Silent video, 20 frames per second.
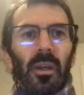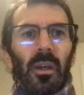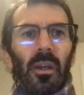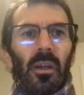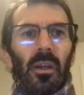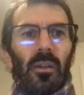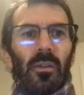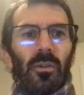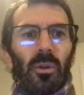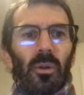
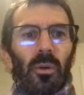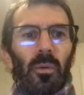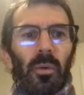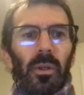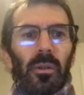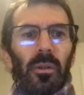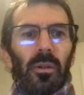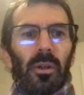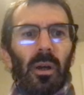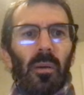So when
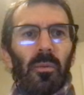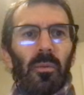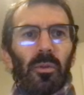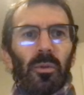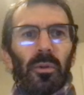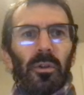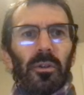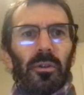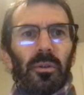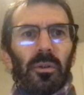you come to
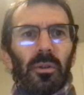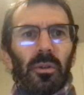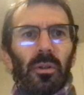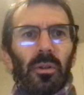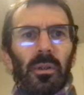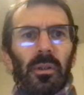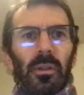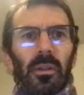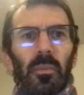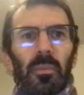RStudio,
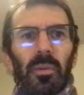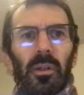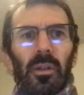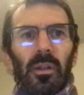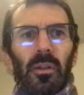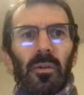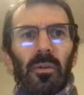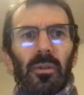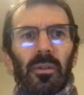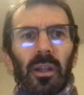it typically
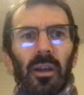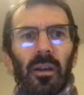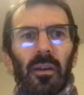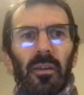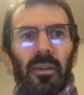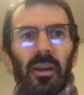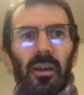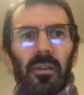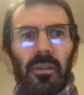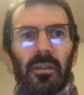looks like that.